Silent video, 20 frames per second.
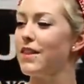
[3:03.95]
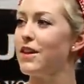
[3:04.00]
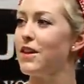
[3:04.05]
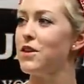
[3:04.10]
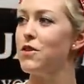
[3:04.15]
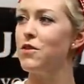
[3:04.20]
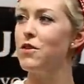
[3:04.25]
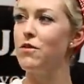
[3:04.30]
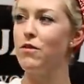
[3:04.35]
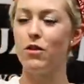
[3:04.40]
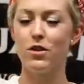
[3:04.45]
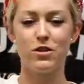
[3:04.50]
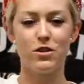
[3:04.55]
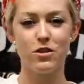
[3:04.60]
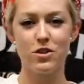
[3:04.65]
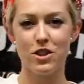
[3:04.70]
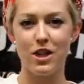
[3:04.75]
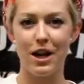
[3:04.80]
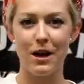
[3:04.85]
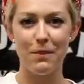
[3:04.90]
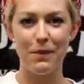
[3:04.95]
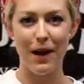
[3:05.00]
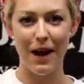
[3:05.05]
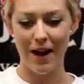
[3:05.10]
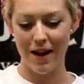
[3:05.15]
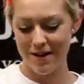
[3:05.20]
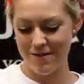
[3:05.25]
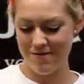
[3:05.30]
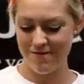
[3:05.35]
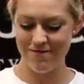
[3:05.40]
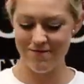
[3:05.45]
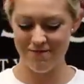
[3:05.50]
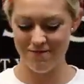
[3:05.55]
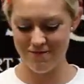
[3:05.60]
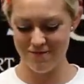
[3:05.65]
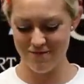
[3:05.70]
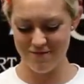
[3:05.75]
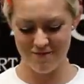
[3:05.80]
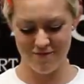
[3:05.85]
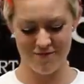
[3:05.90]
the universal jack pad,
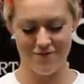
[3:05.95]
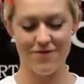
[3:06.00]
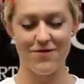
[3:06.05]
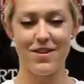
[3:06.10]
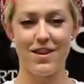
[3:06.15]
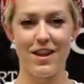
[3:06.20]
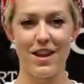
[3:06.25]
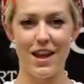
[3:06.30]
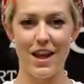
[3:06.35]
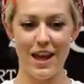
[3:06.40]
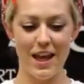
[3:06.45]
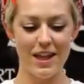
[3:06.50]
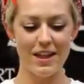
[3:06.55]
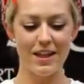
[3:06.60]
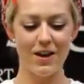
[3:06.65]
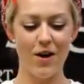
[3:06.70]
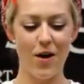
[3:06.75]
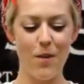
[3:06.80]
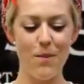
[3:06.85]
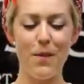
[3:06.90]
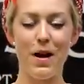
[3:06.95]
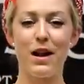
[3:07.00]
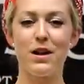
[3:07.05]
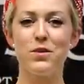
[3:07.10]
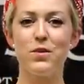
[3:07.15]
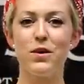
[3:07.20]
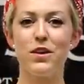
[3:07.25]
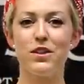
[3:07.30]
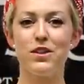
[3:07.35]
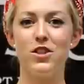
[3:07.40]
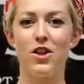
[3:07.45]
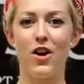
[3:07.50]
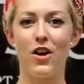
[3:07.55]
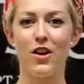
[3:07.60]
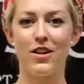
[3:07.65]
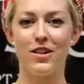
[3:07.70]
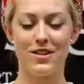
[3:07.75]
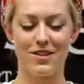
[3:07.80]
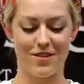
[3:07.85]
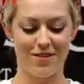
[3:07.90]
and the compact wheel
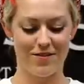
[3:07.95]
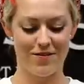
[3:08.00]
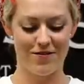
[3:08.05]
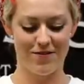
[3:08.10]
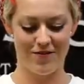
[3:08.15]
chocks.